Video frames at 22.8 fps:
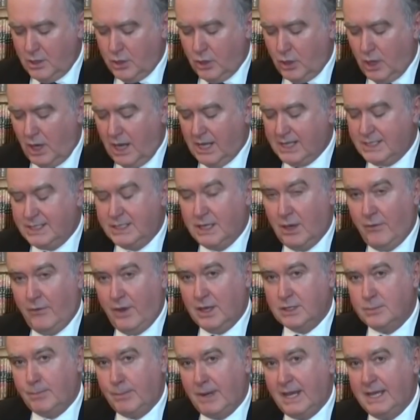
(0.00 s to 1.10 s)
To the
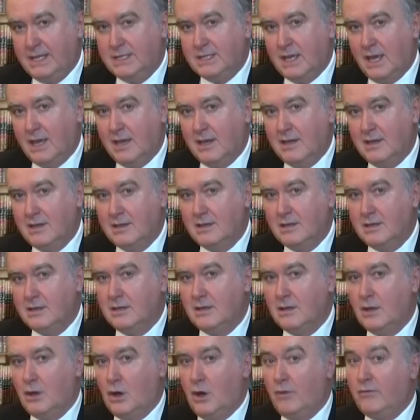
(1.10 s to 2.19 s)
lascivious pleasing
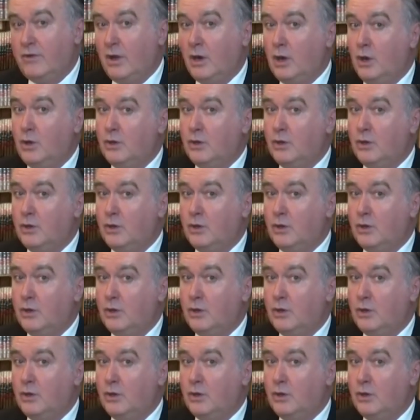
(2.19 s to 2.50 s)
of a